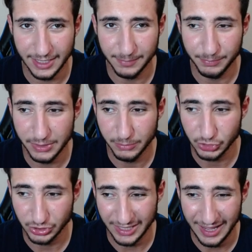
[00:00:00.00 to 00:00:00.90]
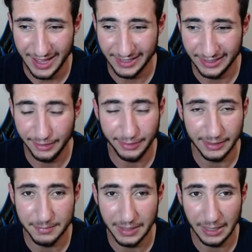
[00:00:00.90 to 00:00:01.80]
and pretty much and anything,
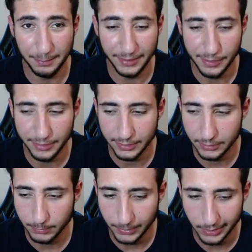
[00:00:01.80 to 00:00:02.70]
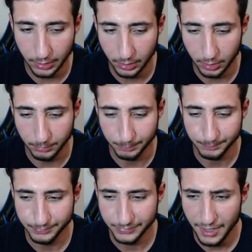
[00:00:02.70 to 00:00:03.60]
in my opinion, I think. But I
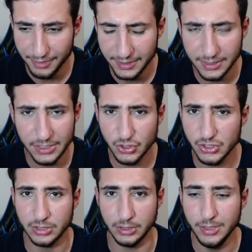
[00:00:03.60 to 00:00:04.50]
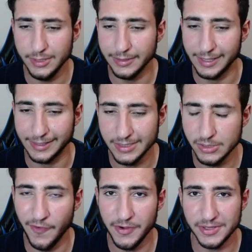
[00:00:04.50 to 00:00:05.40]
think he's just good. Like, he's
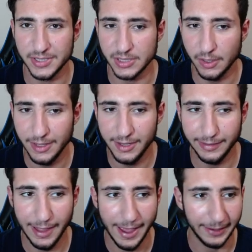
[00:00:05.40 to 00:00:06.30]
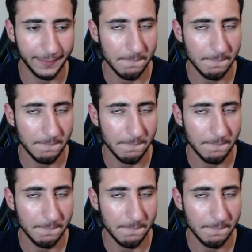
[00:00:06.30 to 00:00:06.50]
very solid. Like,